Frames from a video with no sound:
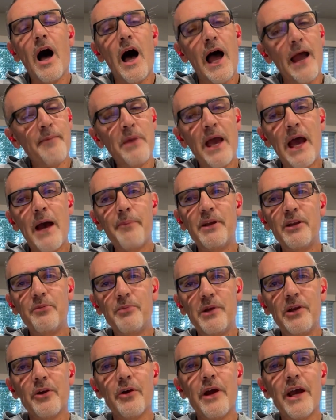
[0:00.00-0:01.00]
I'm happy to
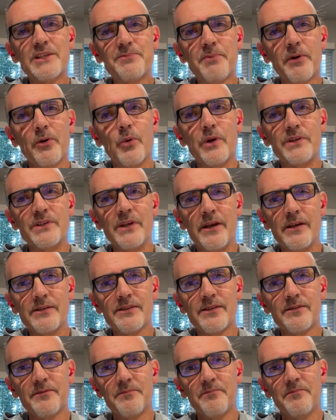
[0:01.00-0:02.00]
be your expert
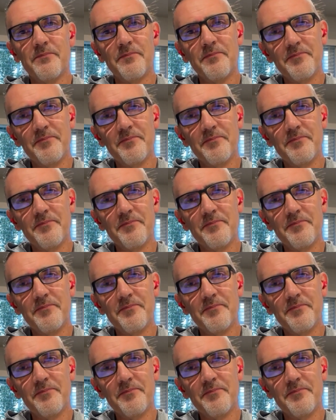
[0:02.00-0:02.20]
witness.